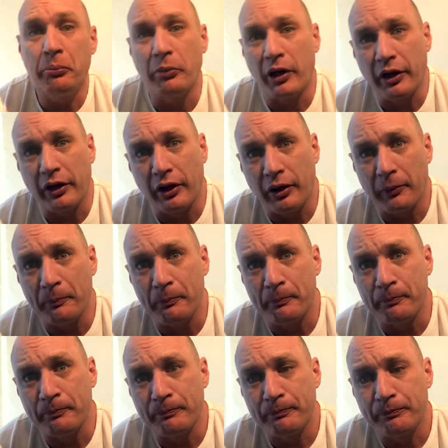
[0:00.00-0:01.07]
but
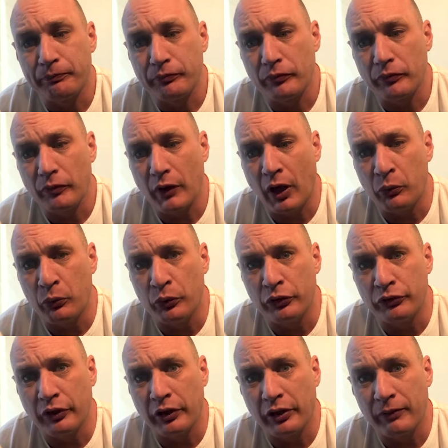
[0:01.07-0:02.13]
I
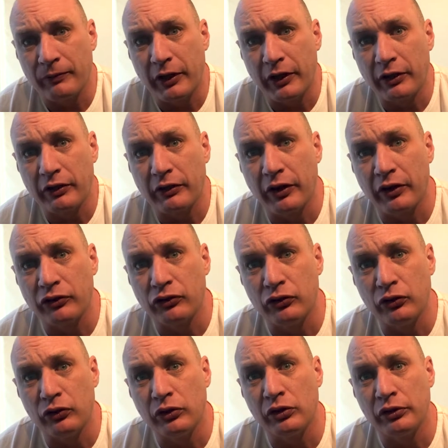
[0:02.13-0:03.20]
would recommend that
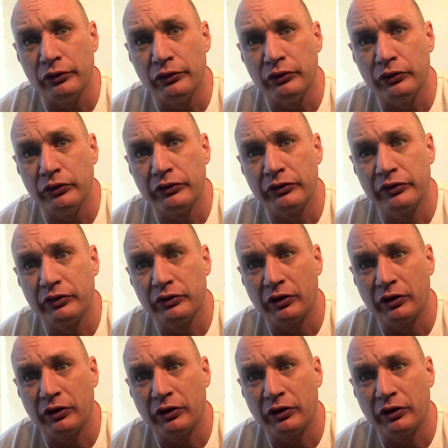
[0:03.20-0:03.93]
you include